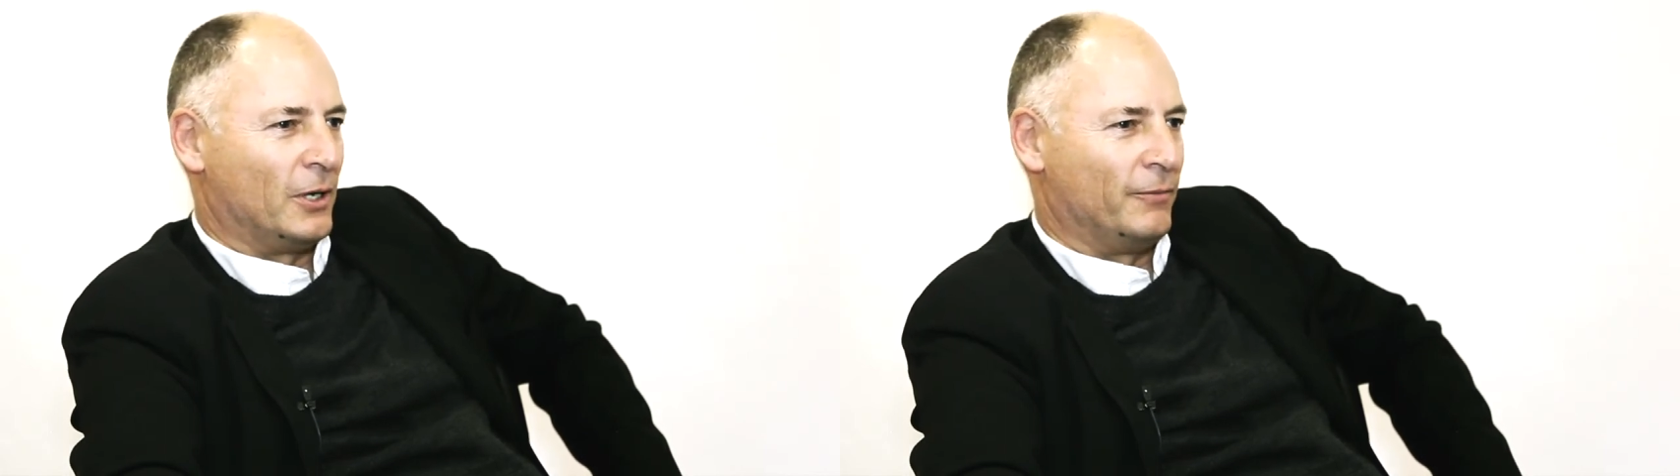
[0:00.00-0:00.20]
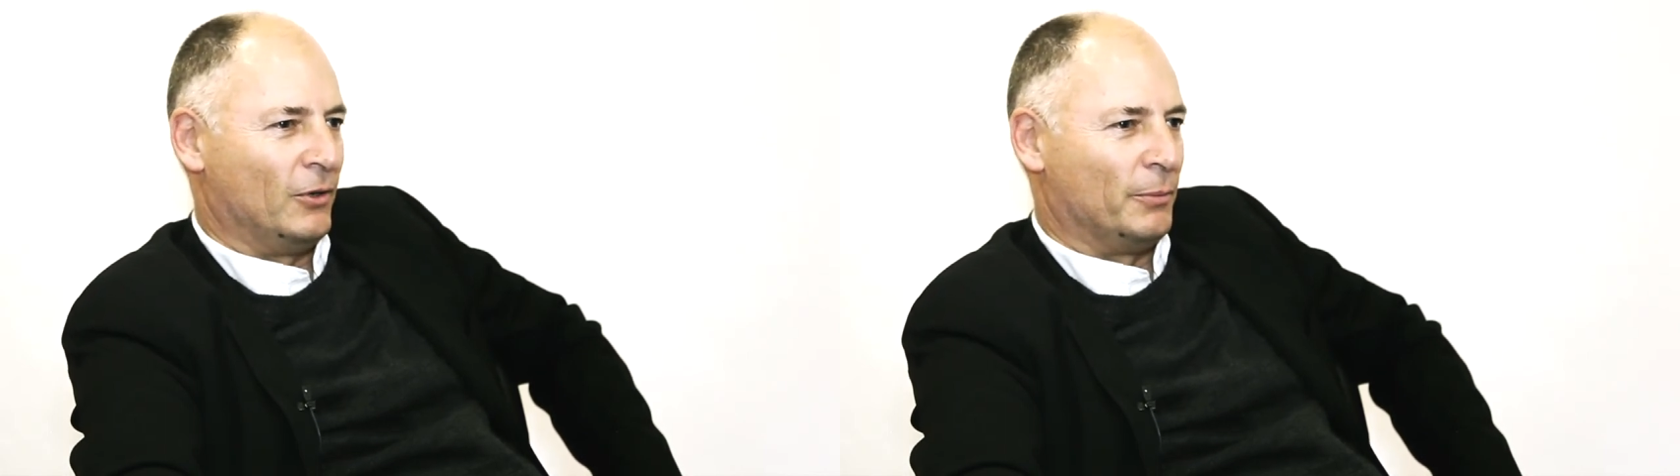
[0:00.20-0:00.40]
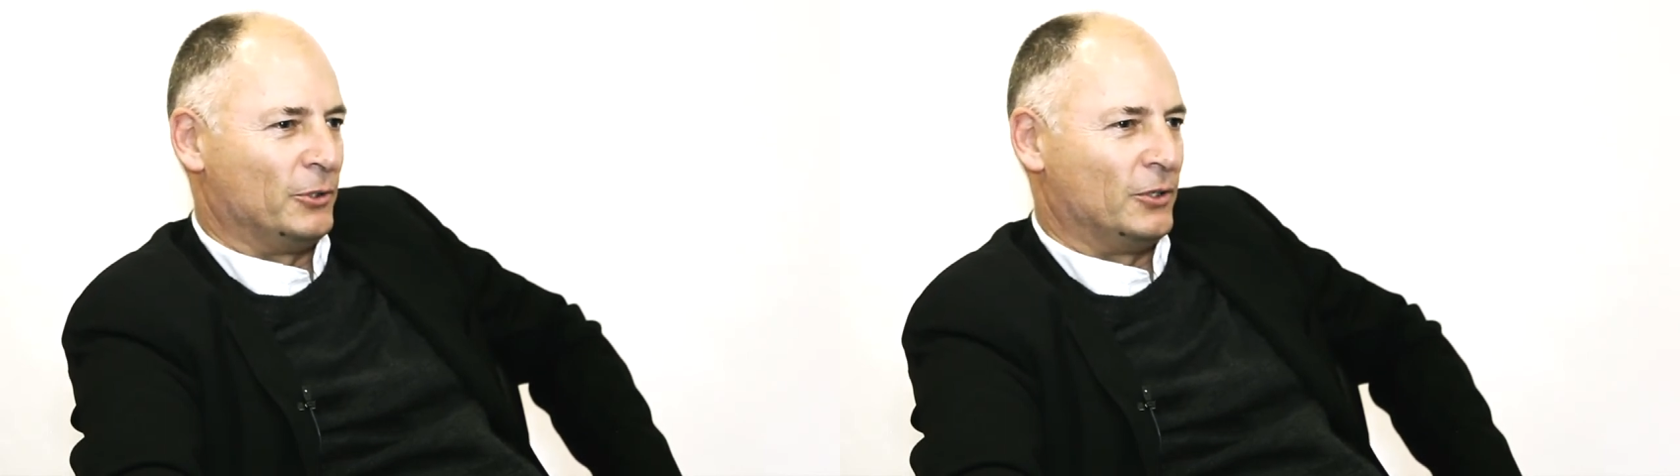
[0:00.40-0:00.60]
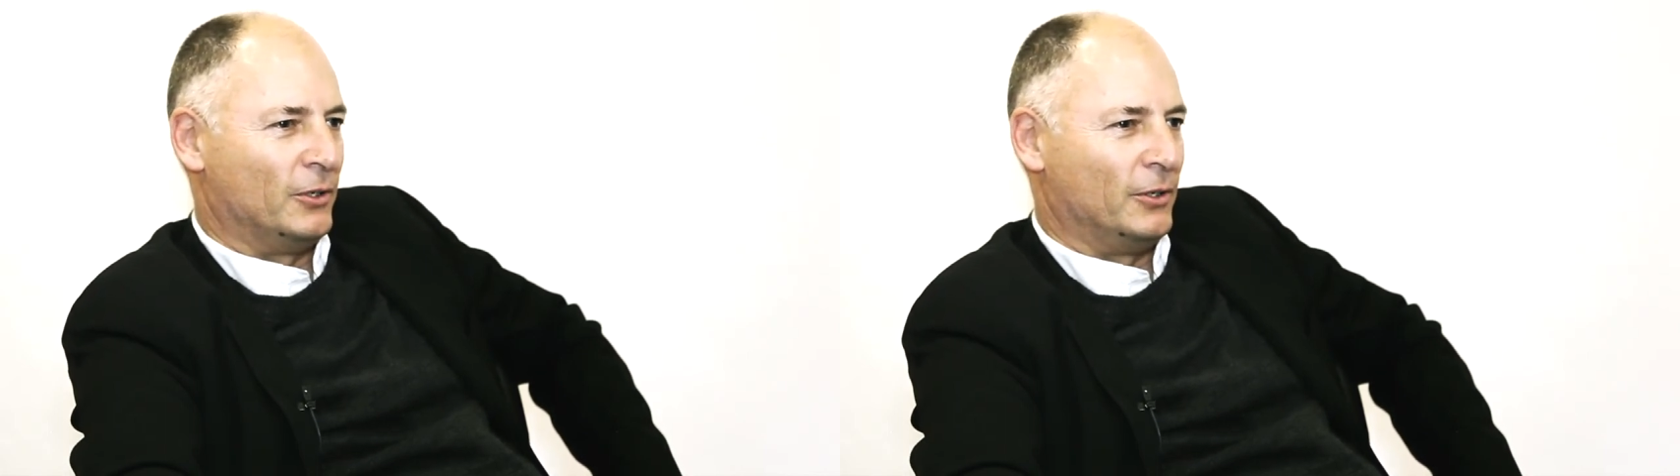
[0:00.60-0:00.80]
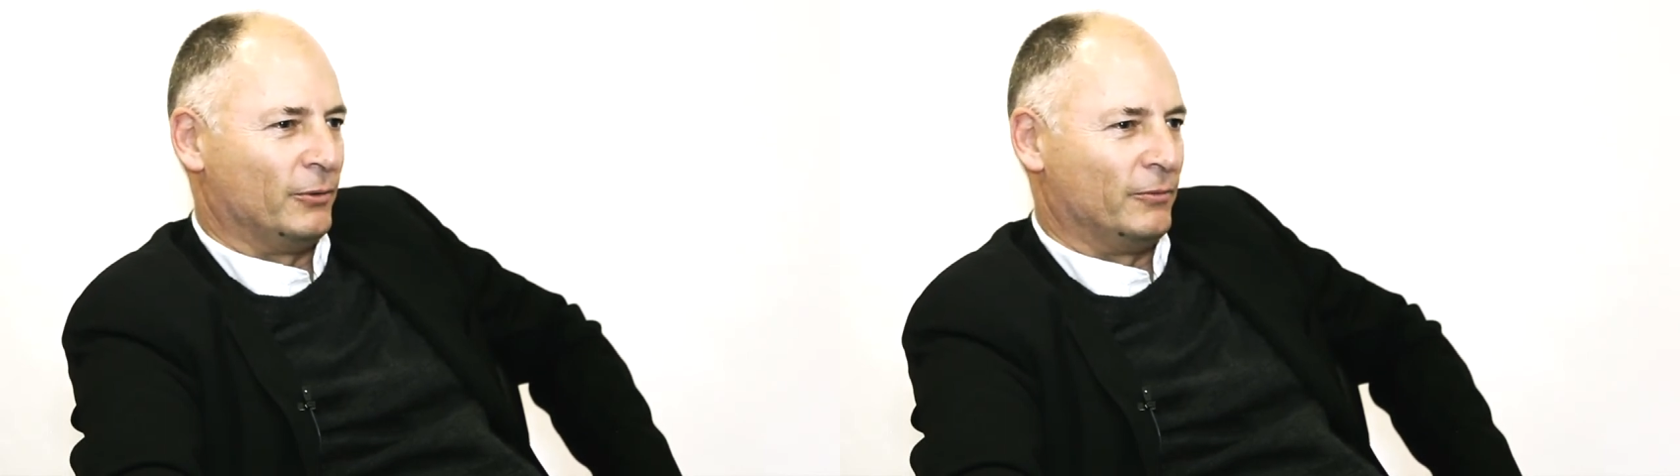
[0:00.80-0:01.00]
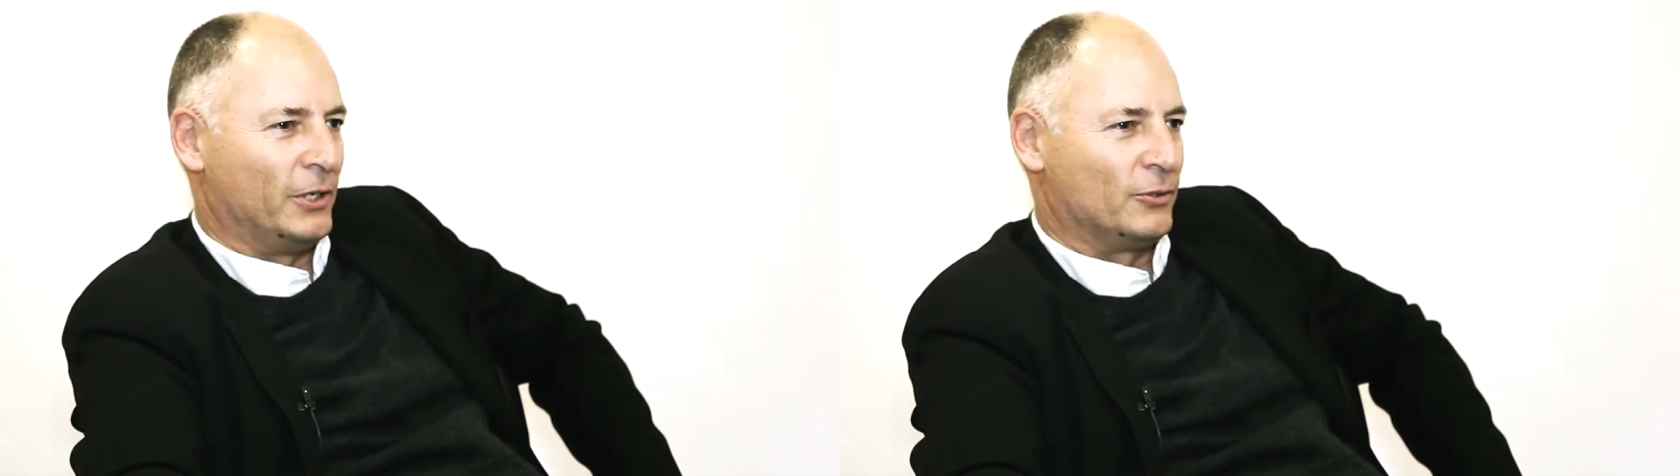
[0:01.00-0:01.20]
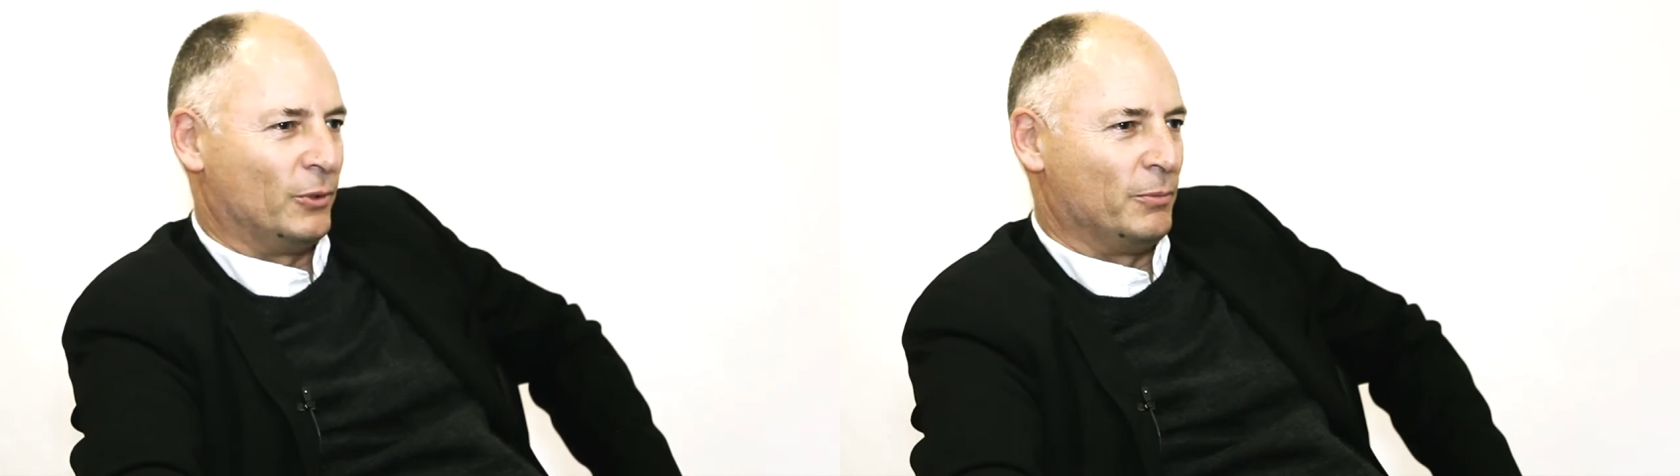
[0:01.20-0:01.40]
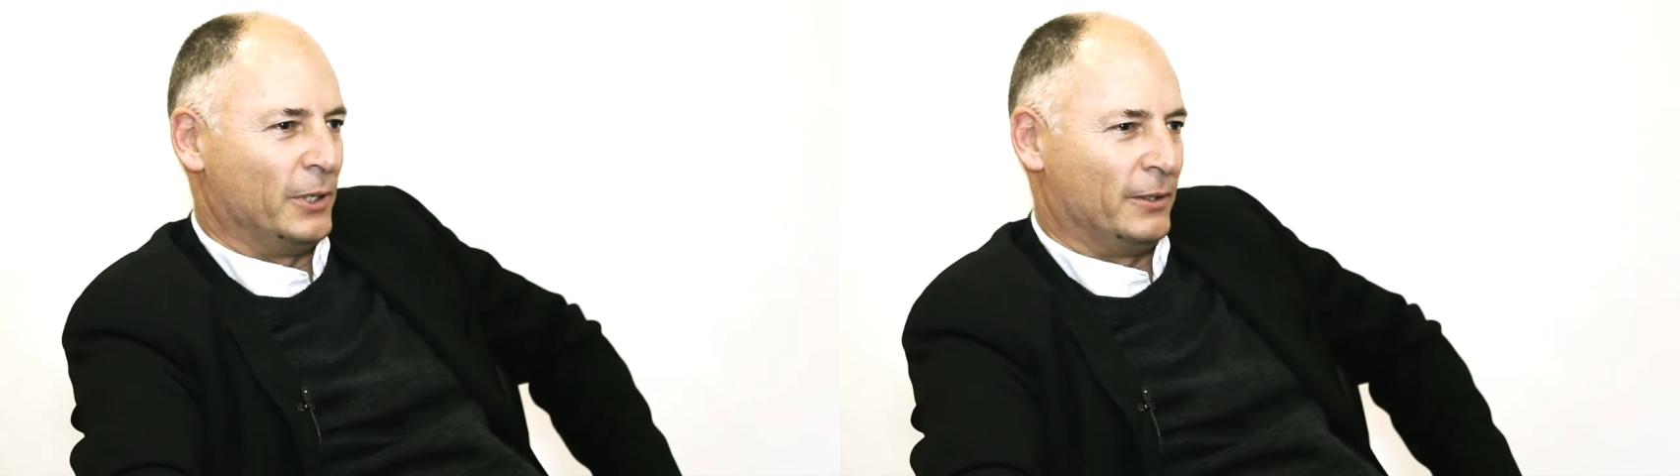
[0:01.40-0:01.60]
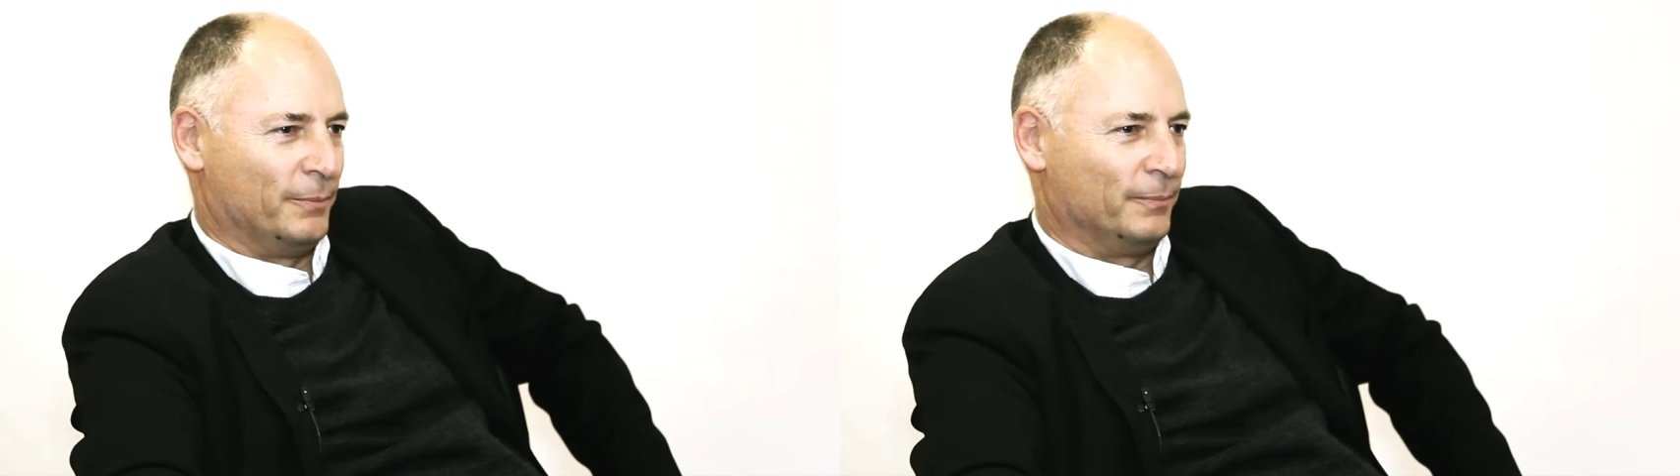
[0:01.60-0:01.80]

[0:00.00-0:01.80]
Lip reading: have the opportunity to invest with me.